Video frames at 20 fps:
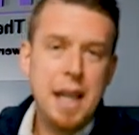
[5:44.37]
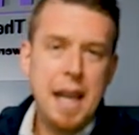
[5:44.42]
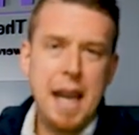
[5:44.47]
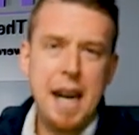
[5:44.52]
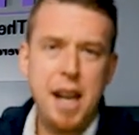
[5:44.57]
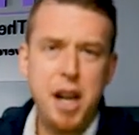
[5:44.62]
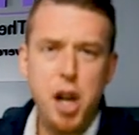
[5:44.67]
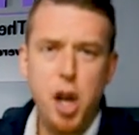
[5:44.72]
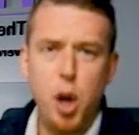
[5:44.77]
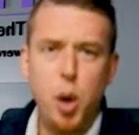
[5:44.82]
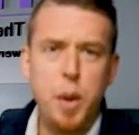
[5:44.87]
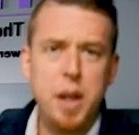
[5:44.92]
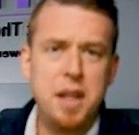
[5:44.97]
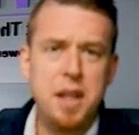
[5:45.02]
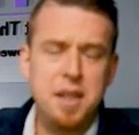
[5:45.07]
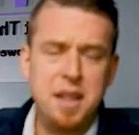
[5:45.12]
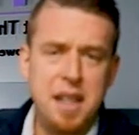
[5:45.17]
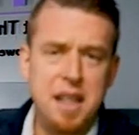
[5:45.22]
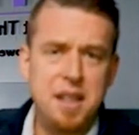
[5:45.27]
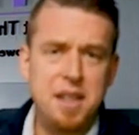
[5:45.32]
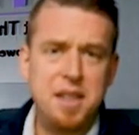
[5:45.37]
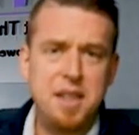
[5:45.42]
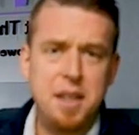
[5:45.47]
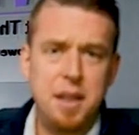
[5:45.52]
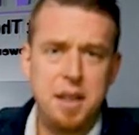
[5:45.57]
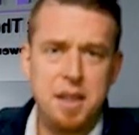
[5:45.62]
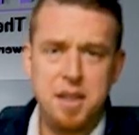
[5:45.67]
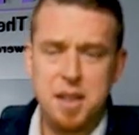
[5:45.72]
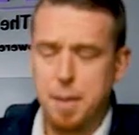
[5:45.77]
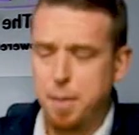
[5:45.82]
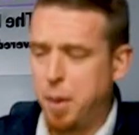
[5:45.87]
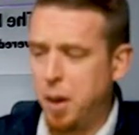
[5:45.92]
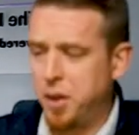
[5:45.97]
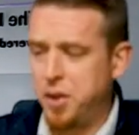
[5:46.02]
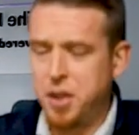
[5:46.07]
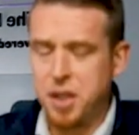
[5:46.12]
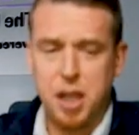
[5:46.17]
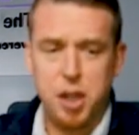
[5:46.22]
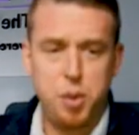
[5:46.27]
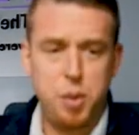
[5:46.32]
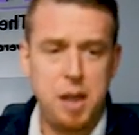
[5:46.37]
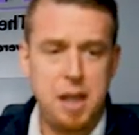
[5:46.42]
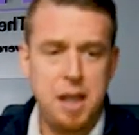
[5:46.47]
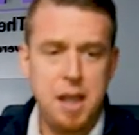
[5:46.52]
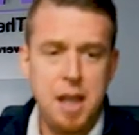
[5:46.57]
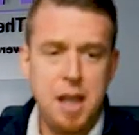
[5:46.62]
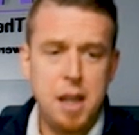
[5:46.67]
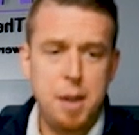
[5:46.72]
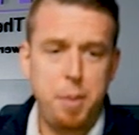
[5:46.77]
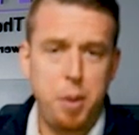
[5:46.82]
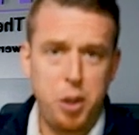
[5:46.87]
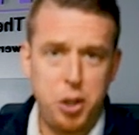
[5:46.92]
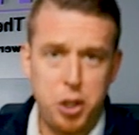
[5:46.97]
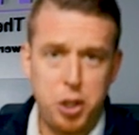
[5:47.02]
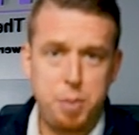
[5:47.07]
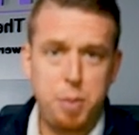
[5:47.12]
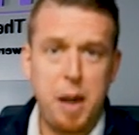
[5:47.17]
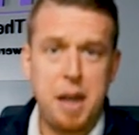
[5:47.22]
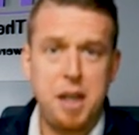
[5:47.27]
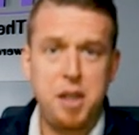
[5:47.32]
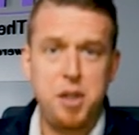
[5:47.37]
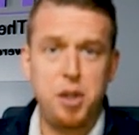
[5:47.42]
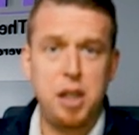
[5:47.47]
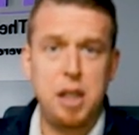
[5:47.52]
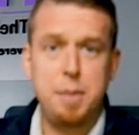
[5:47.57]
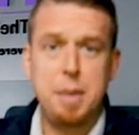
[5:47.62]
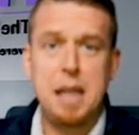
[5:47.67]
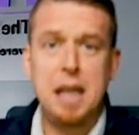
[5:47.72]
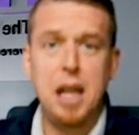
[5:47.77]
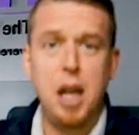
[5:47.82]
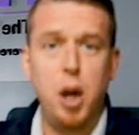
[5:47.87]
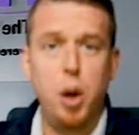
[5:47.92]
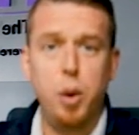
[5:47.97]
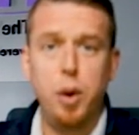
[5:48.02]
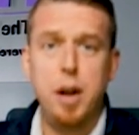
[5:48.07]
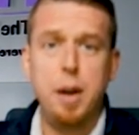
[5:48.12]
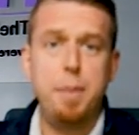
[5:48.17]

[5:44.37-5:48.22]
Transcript: and I know in in in some parts of the country purchase prices are going to be lower,